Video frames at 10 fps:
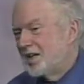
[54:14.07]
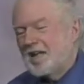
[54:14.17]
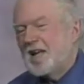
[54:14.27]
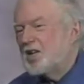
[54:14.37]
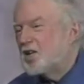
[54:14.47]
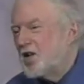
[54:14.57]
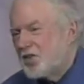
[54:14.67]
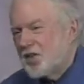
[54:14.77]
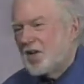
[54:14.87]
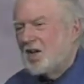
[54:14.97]
They had
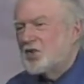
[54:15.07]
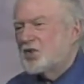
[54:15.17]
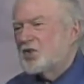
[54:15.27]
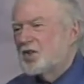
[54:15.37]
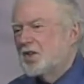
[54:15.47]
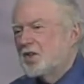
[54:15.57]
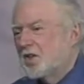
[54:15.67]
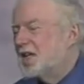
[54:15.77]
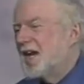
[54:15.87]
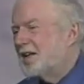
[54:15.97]
nothing else
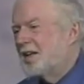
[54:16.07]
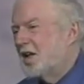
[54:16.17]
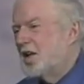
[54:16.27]
connecting